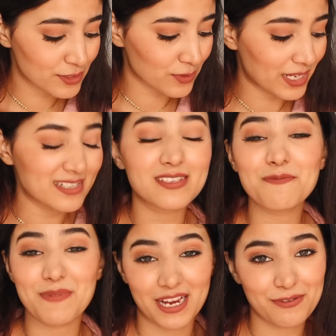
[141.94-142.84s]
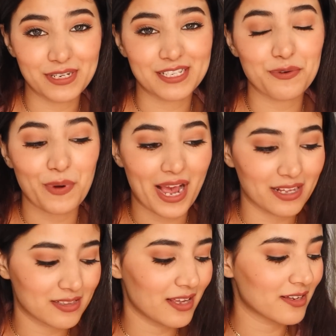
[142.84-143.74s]
So that's the main reason
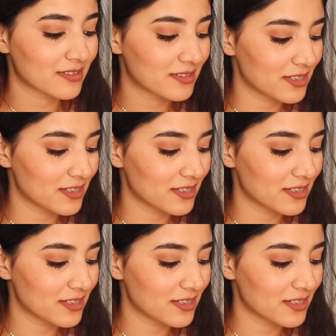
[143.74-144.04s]
why I think